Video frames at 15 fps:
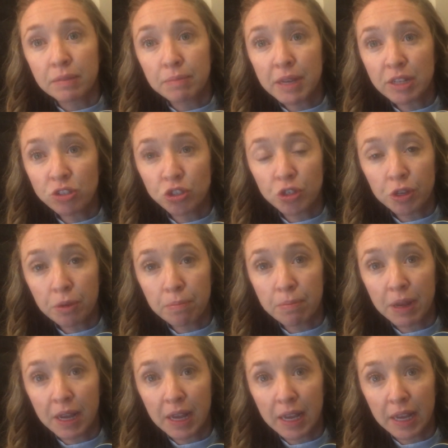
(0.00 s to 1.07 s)
that's your
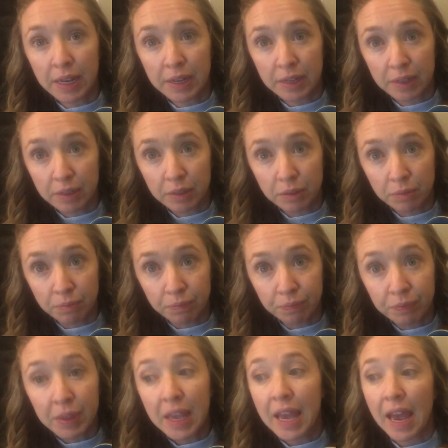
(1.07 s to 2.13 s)

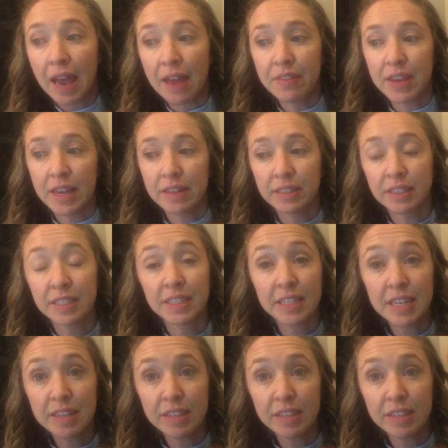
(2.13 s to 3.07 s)
bottom, and then C